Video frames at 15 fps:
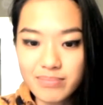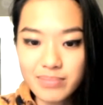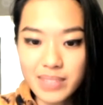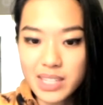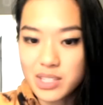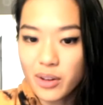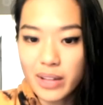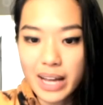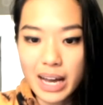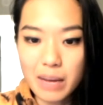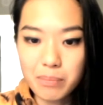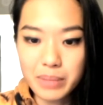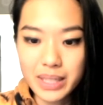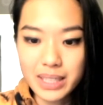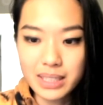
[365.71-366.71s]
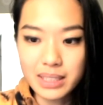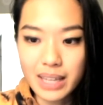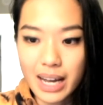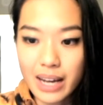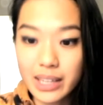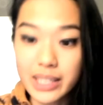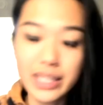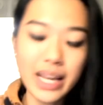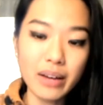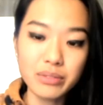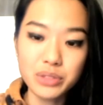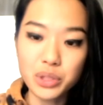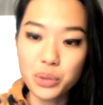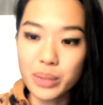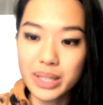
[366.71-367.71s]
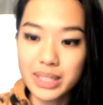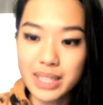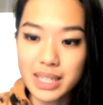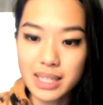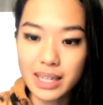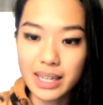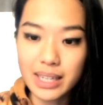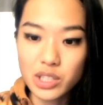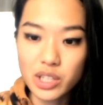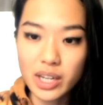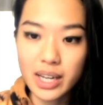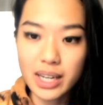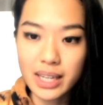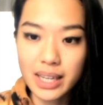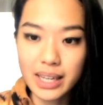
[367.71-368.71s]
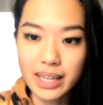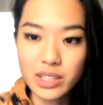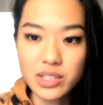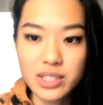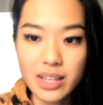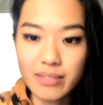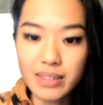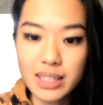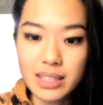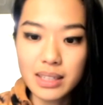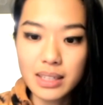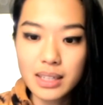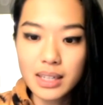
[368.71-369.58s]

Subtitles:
This all happened. And after queen takes a8 check, king h7.